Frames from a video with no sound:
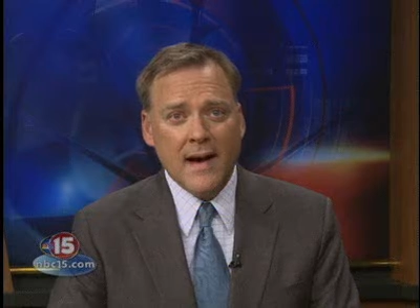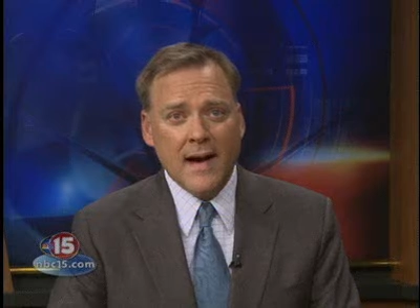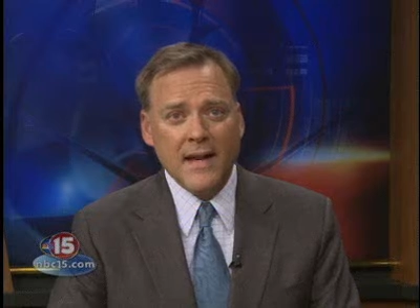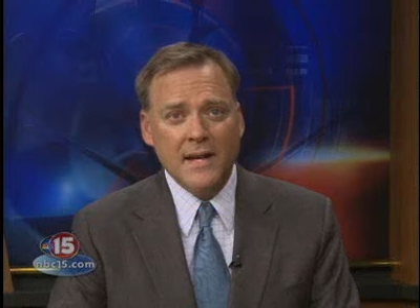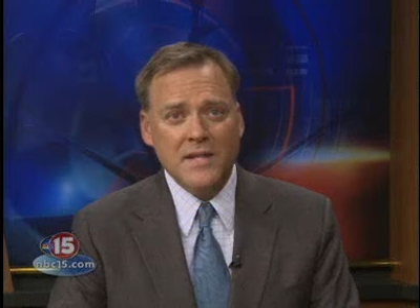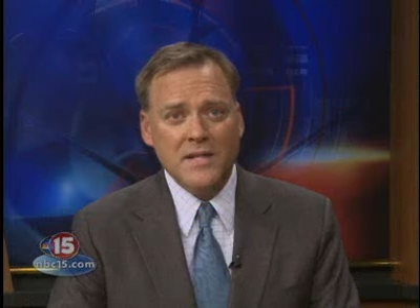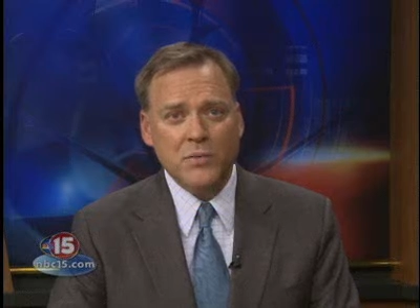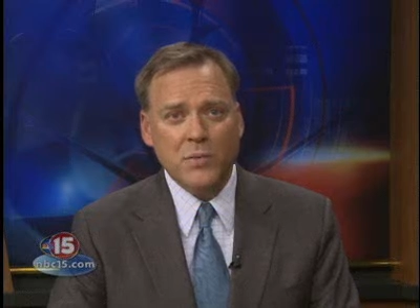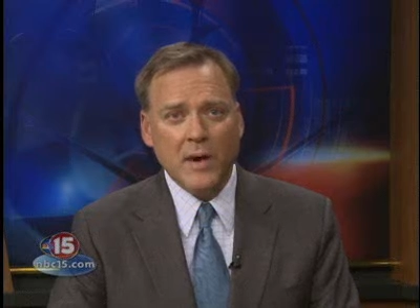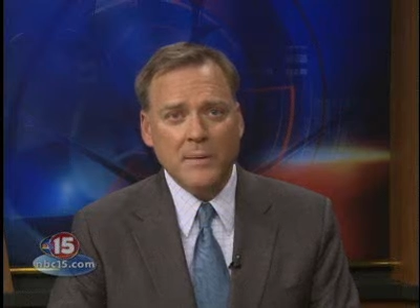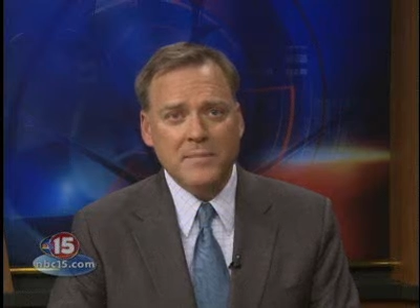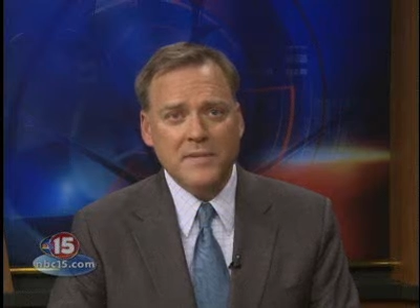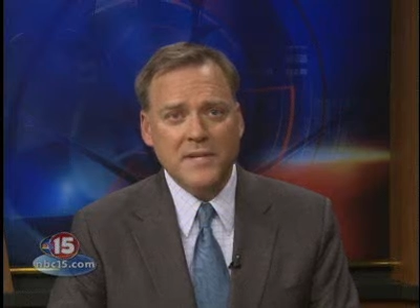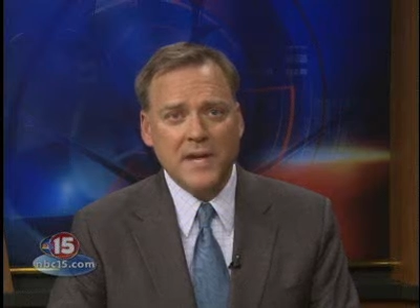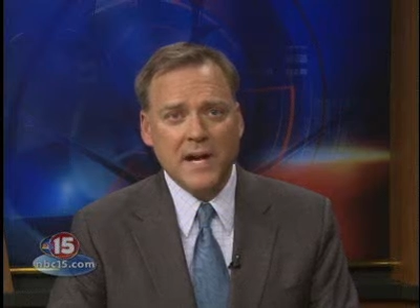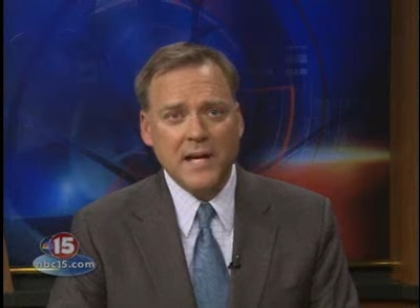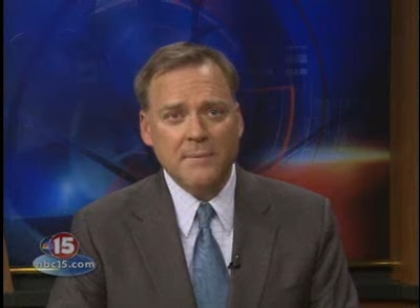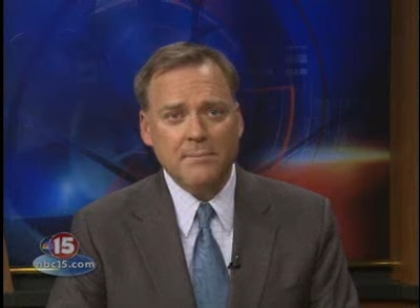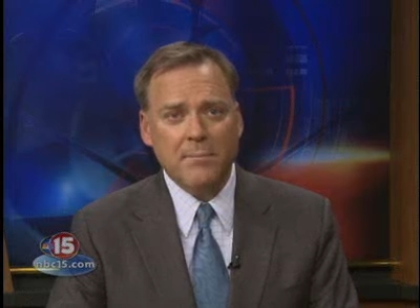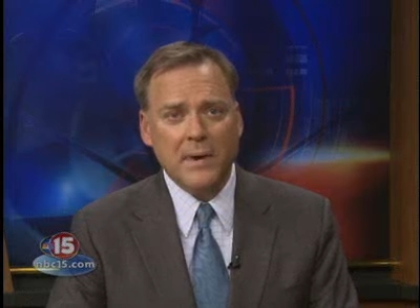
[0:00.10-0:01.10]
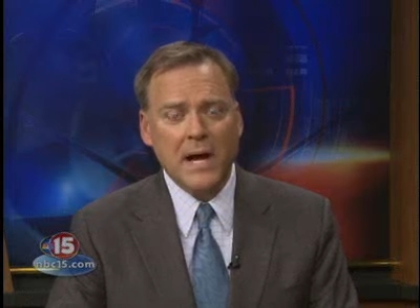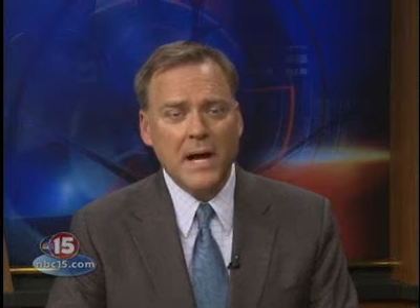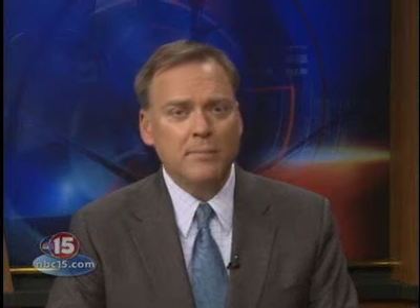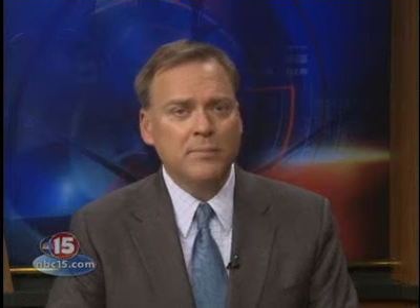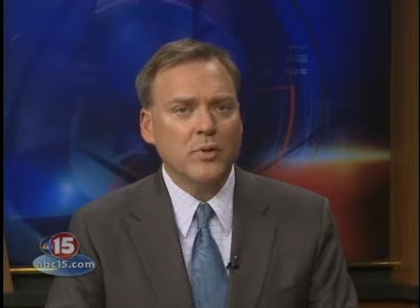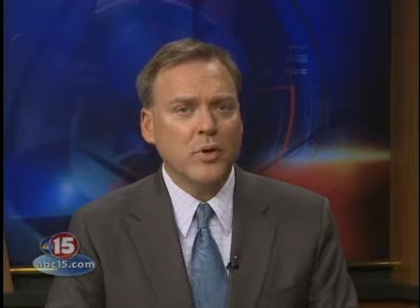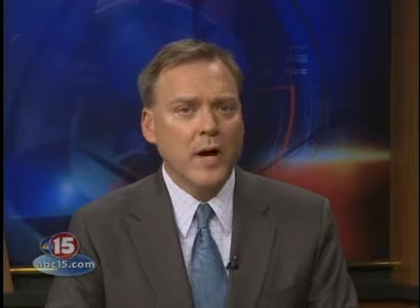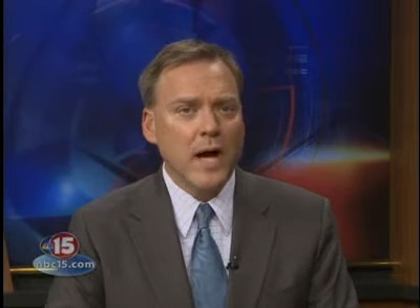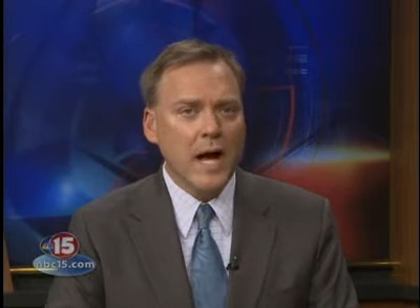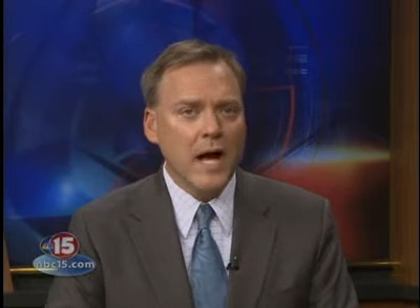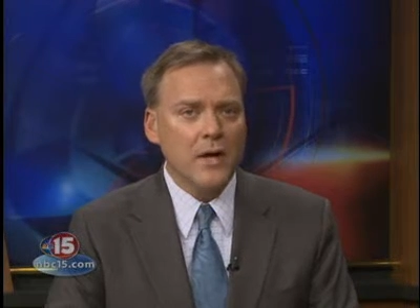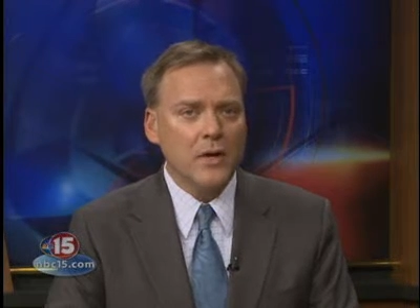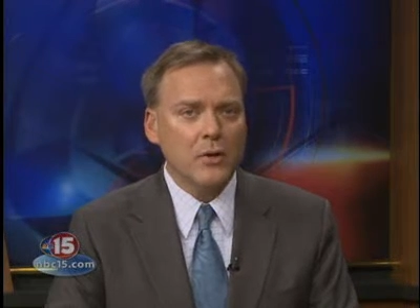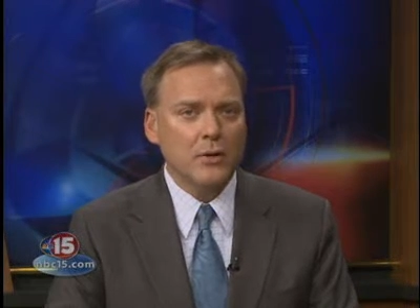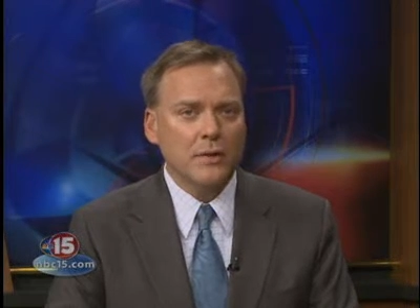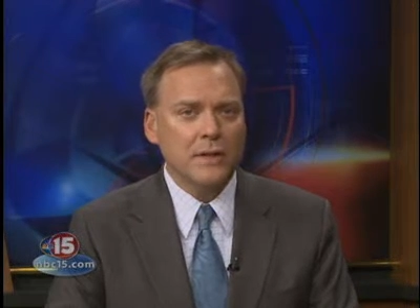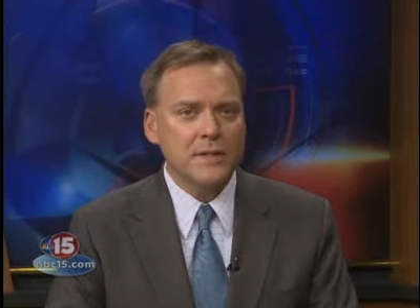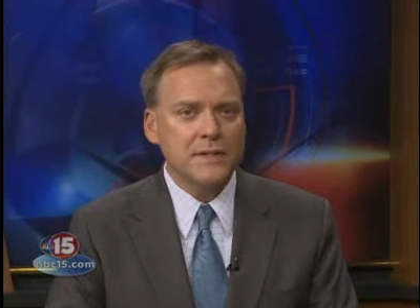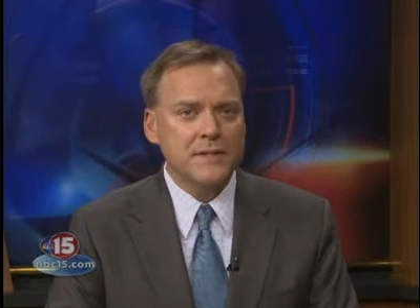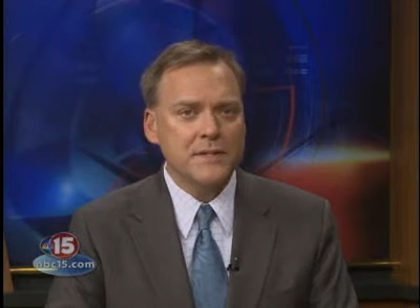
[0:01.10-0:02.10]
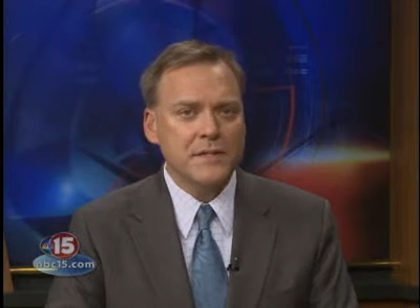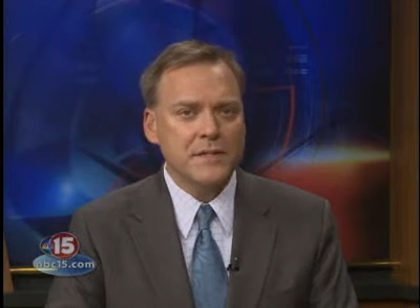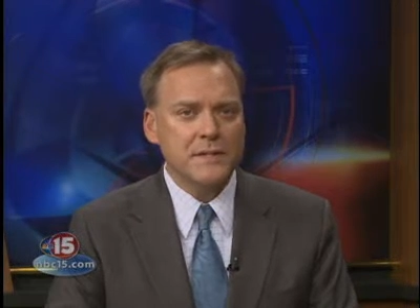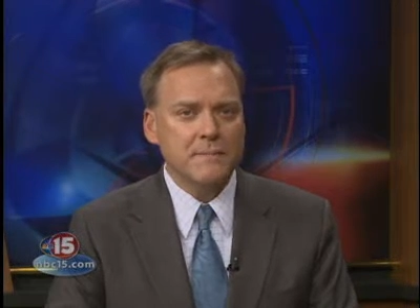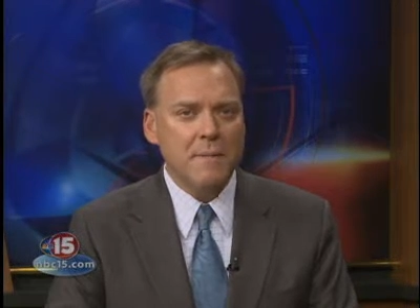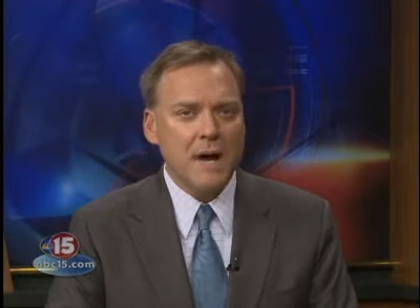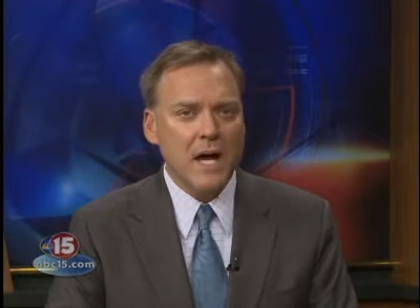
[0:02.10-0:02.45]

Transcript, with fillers: On his website, Bob Lujano lists